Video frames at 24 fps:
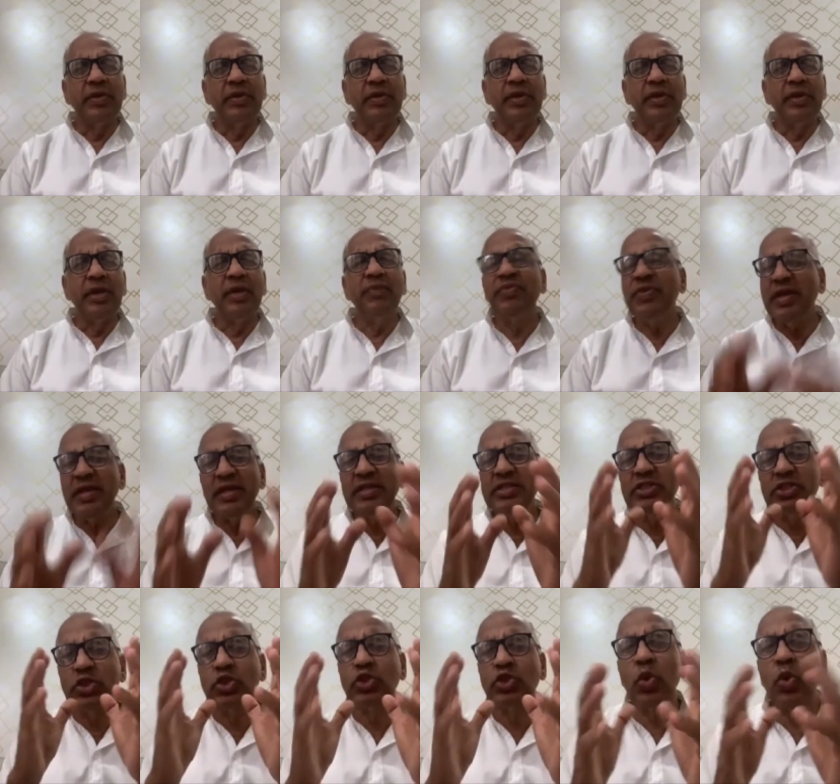If it
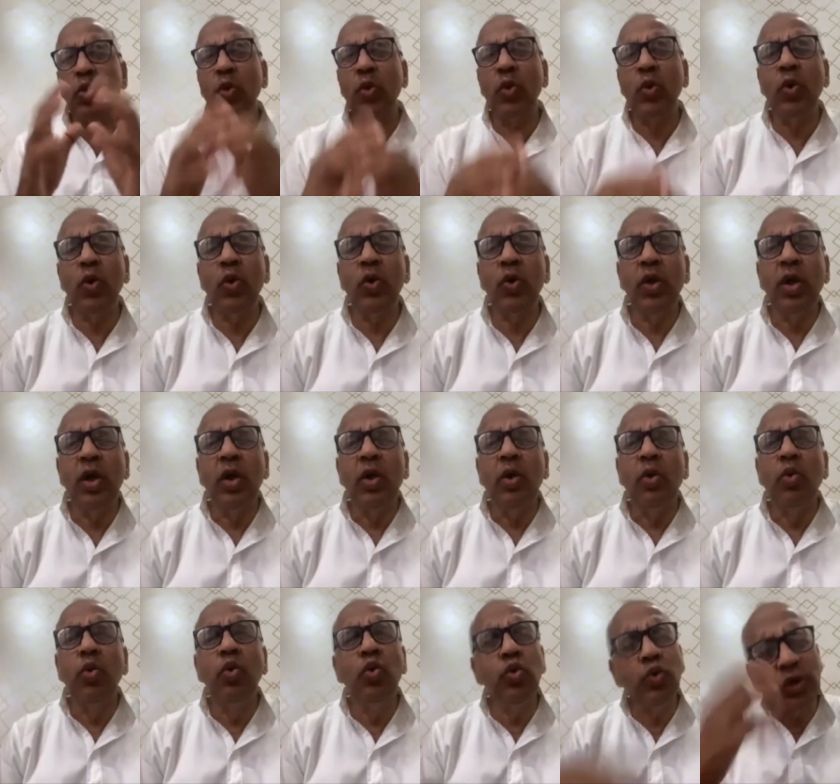is so,
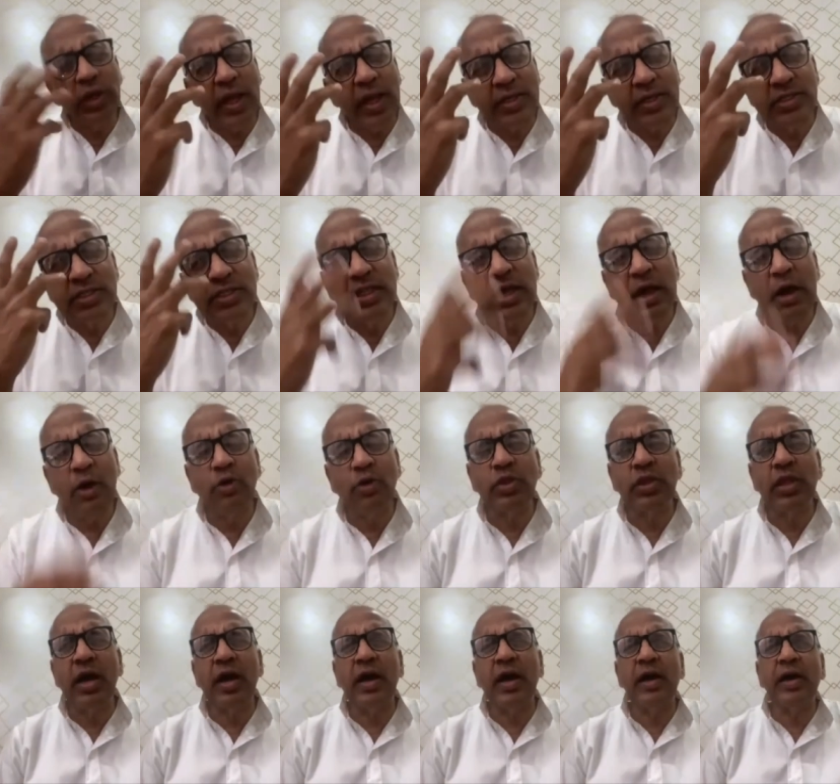who takes the
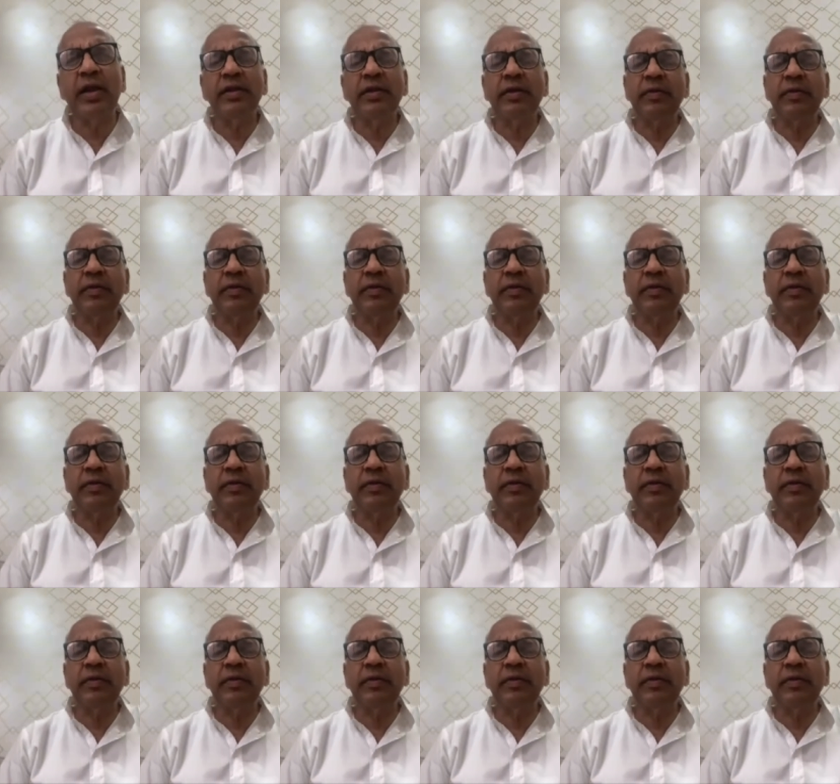avatar?